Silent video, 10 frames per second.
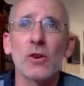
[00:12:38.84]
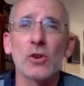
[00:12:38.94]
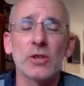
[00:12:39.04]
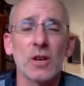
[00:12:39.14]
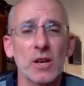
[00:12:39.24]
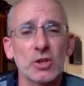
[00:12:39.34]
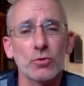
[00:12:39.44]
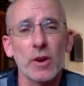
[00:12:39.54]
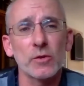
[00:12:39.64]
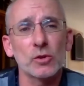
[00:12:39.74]
lost the last
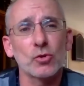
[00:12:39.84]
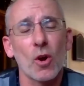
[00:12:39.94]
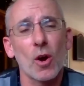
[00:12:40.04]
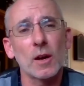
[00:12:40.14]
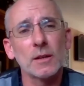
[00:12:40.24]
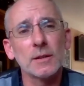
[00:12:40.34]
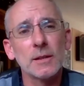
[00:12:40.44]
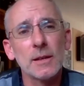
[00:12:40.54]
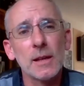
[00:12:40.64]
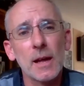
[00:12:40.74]
3 on the trot.
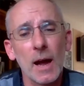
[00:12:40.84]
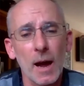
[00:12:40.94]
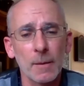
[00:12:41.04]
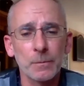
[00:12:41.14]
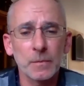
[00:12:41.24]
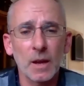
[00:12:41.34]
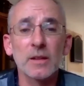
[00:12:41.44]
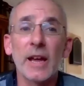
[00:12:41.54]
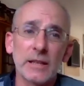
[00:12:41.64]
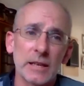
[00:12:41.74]

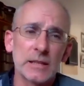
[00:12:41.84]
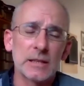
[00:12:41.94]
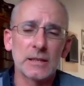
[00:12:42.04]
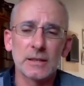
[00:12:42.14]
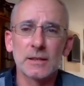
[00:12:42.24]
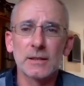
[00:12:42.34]
They didn't.